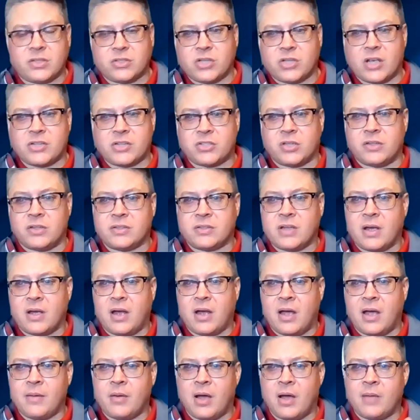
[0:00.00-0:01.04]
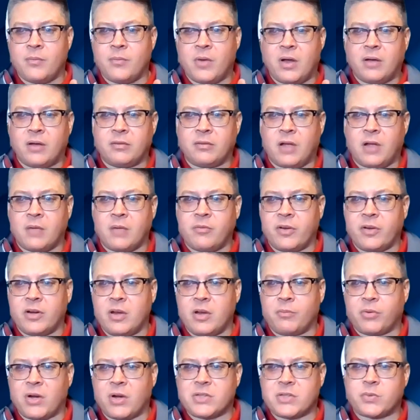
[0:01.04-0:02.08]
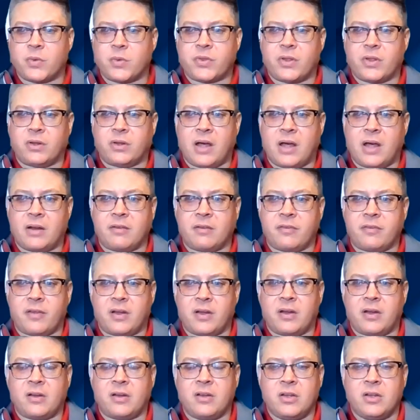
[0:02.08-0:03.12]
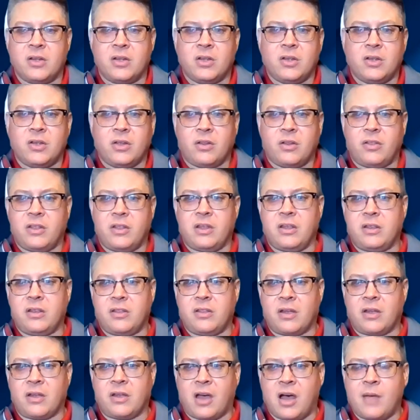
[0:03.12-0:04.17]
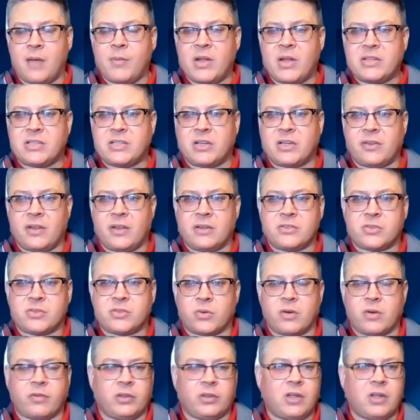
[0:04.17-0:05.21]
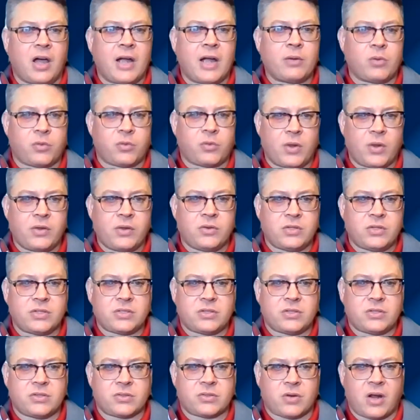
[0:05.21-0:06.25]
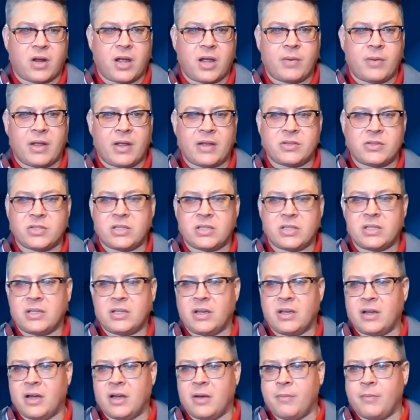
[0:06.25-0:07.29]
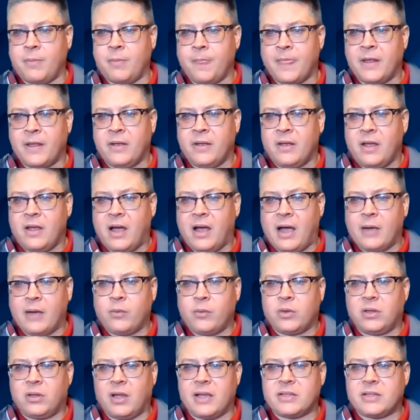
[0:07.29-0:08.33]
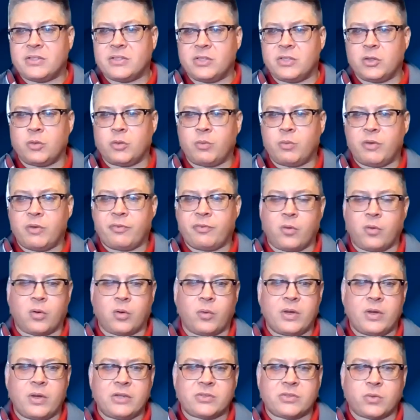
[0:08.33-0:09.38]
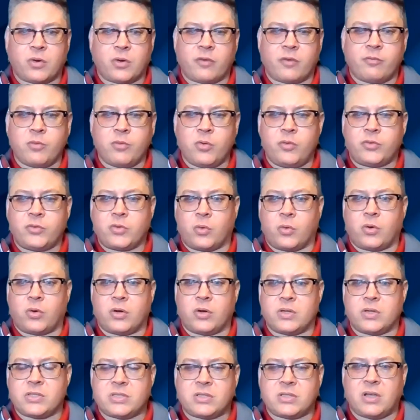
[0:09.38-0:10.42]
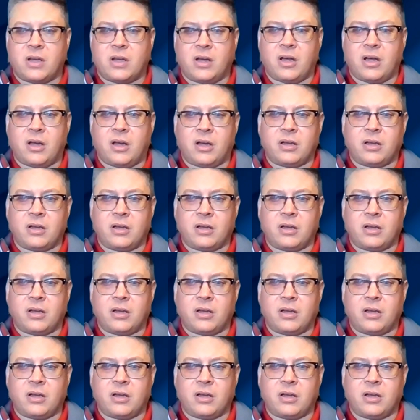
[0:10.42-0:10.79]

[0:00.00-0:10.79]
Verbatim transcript: suggestions I, I, i'm uh, i'm very impressed with a lot of the the the comments here that sort of align with what you just described angie um, i would like to before we sort of move towards uh,